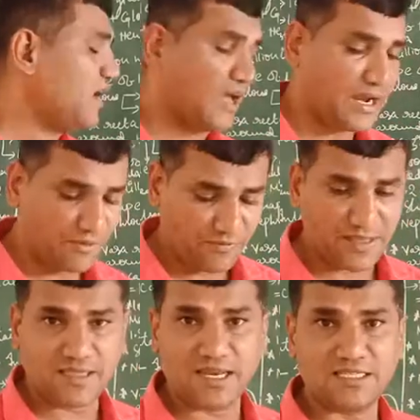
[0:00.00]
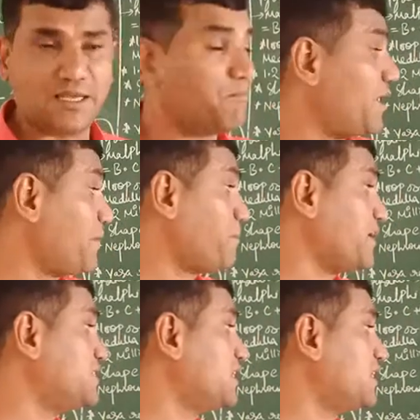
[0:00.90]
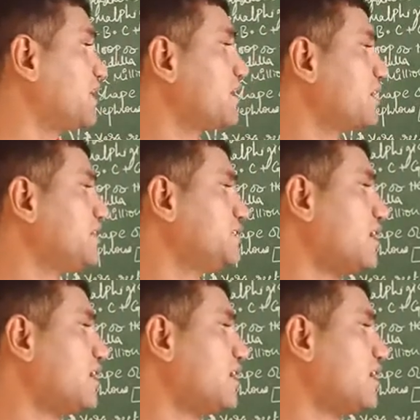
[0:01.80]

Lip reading: And when there is a blood pressure increase,